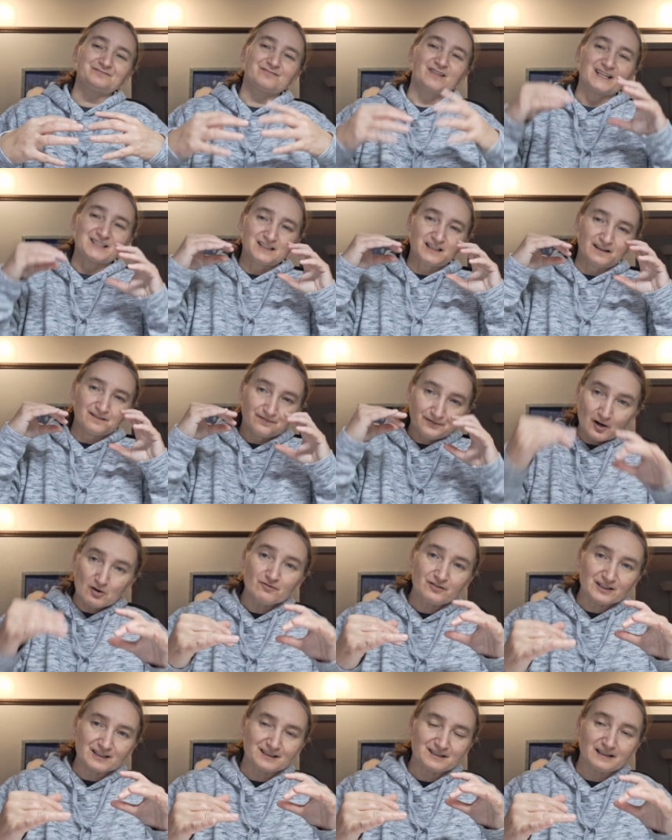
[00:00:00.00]
they stay
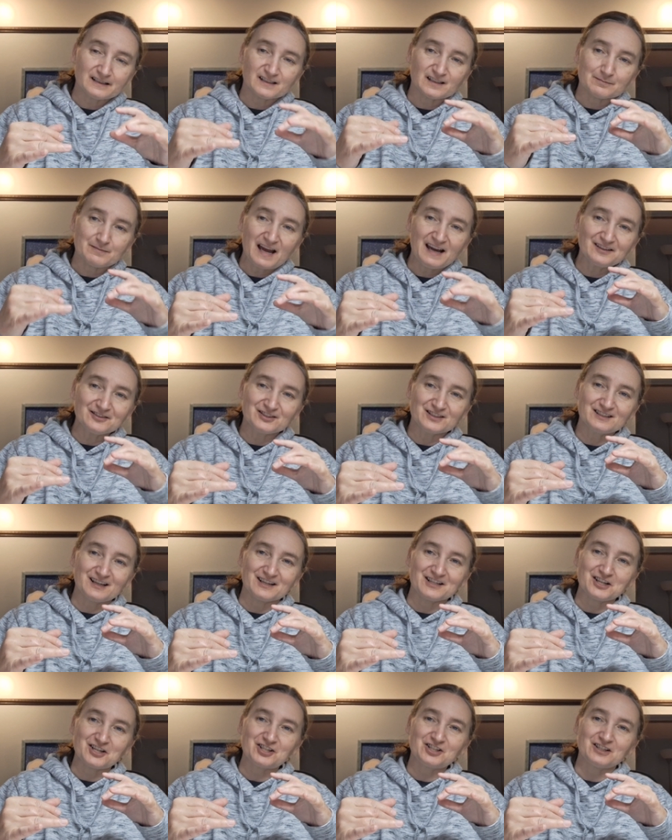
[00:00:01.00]
focused at the battle
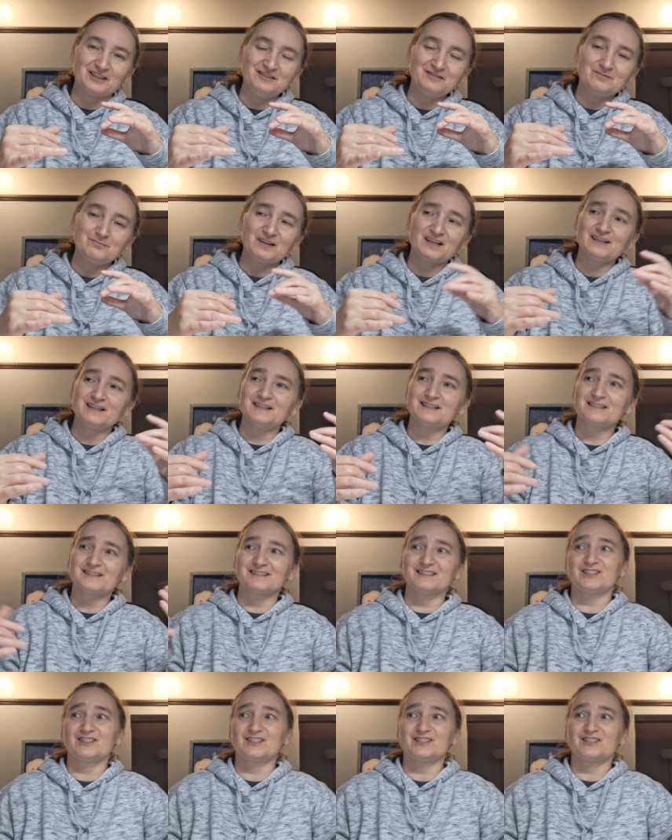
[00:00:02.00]
station because,